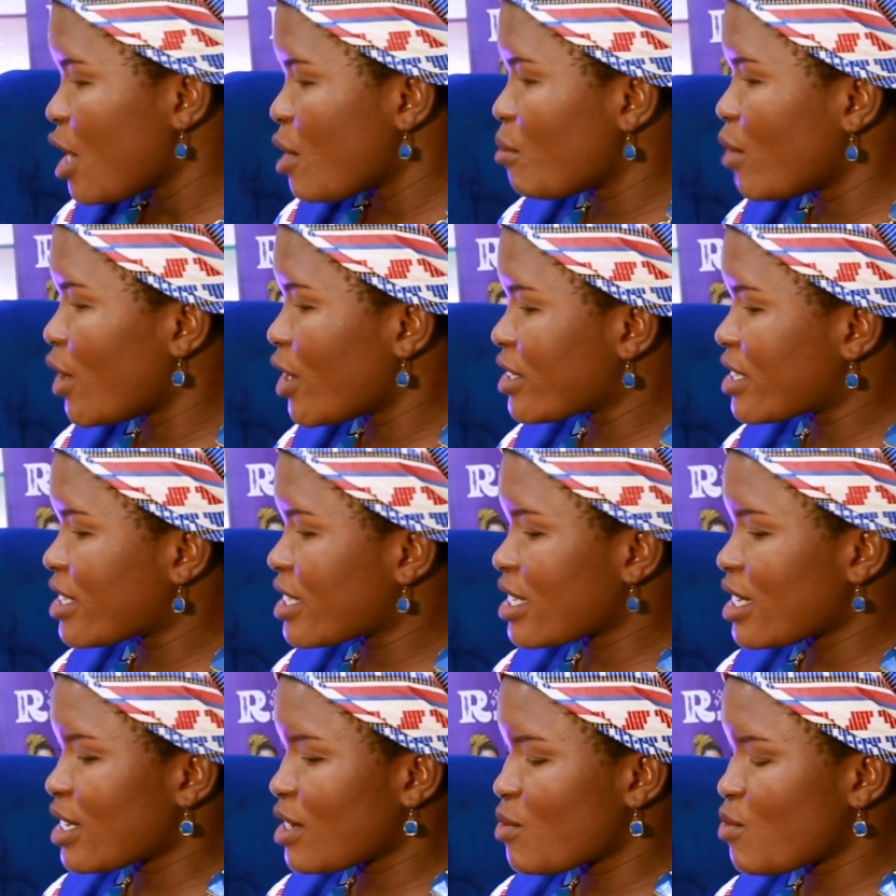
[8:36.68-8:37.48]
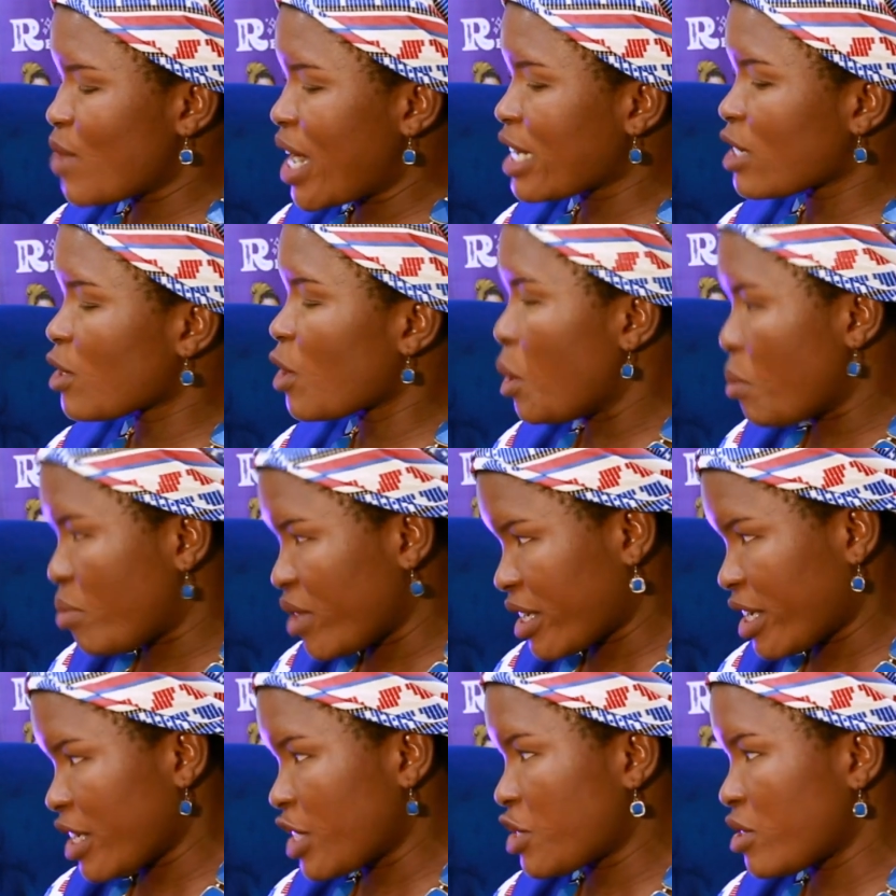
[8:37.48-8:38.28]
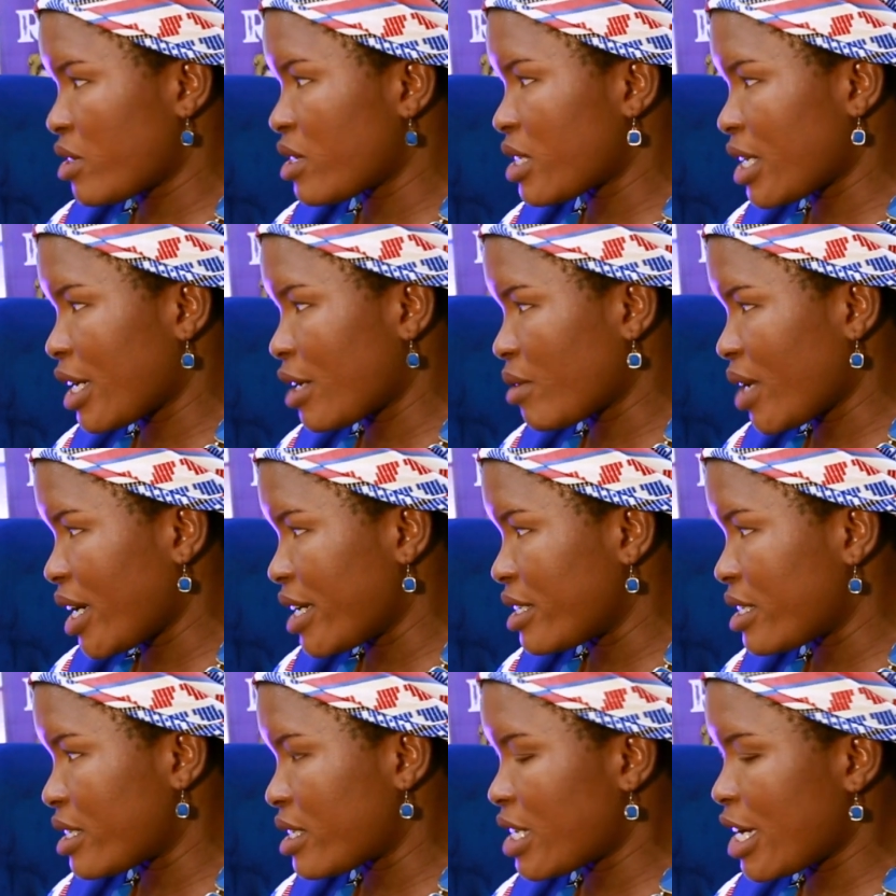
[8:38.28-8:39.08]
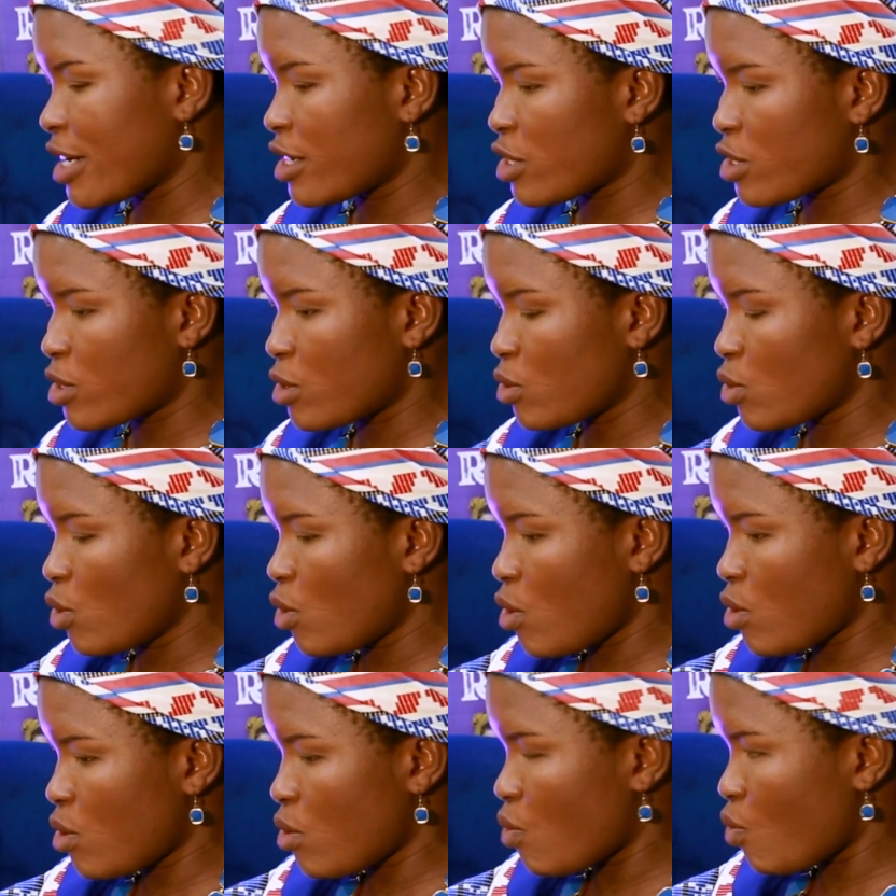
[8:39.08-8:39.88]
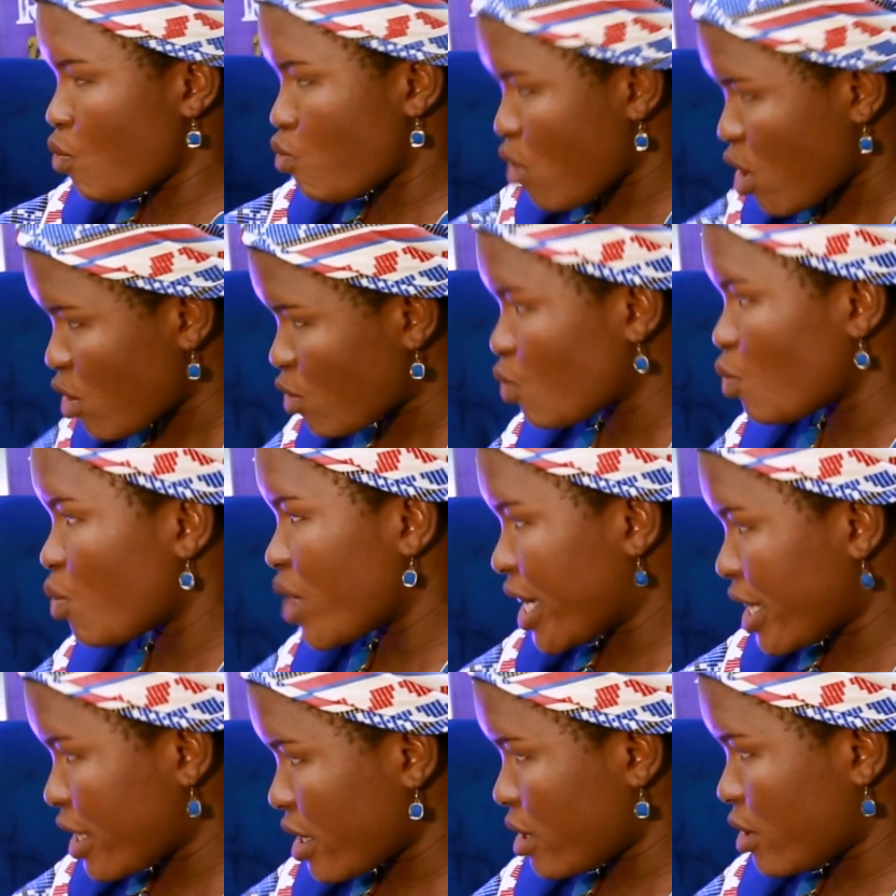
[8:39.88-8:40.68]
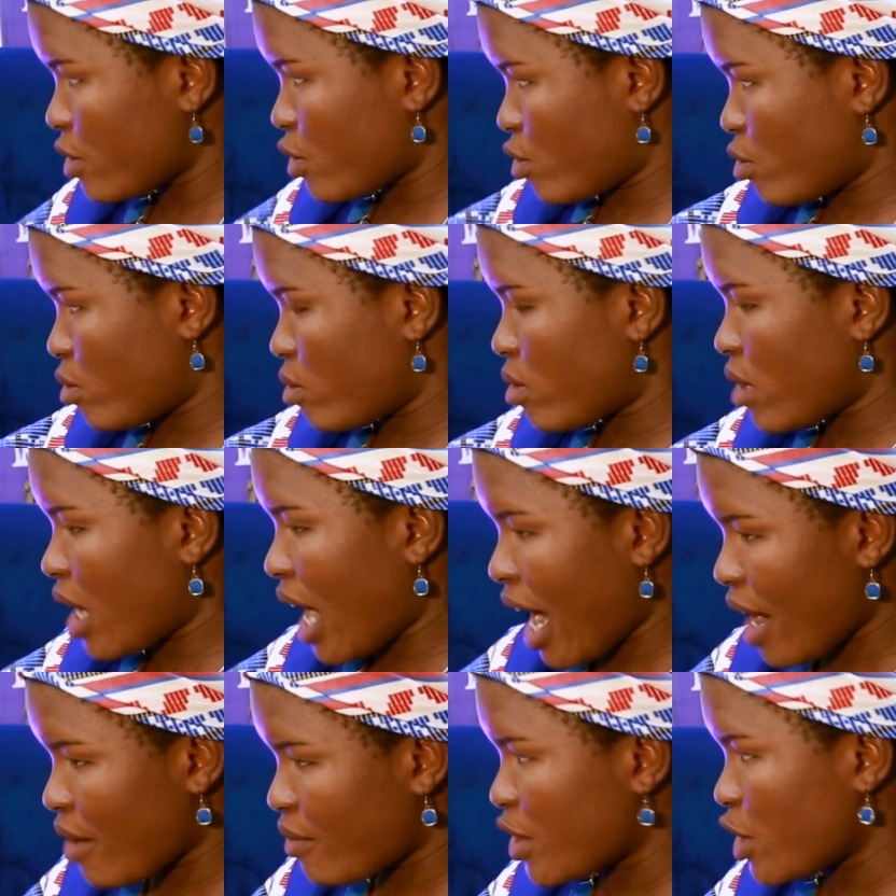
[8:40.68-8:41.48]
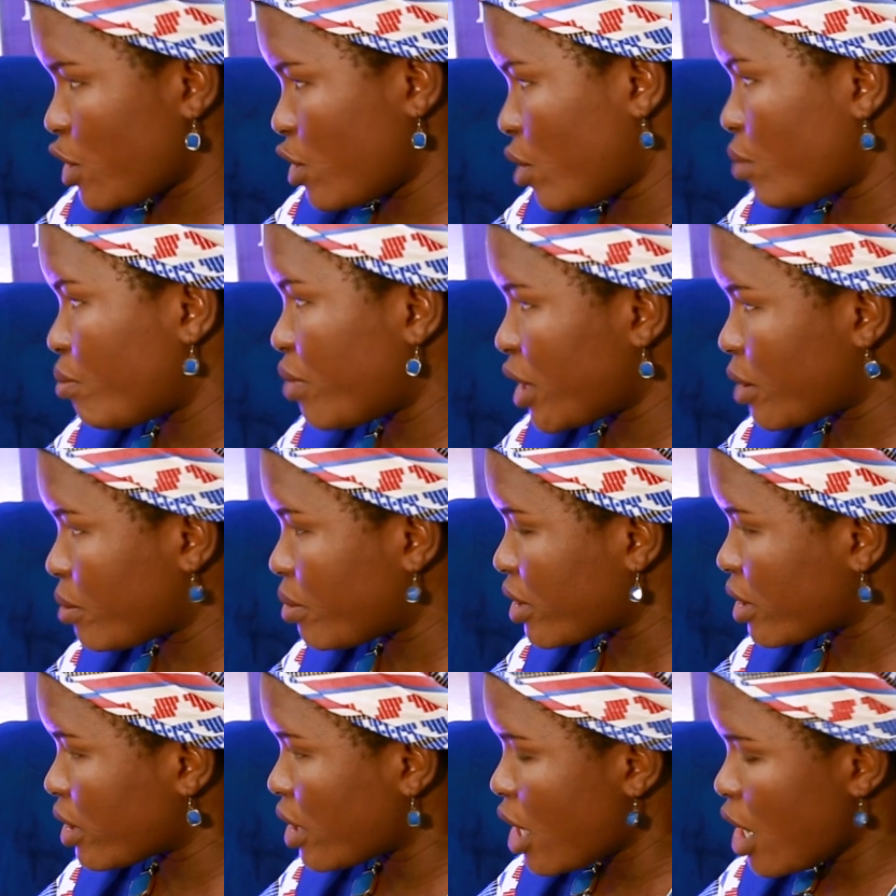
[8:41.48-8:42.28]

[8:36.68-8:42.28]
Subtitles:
But when complications arise, there is no one way to having your baby.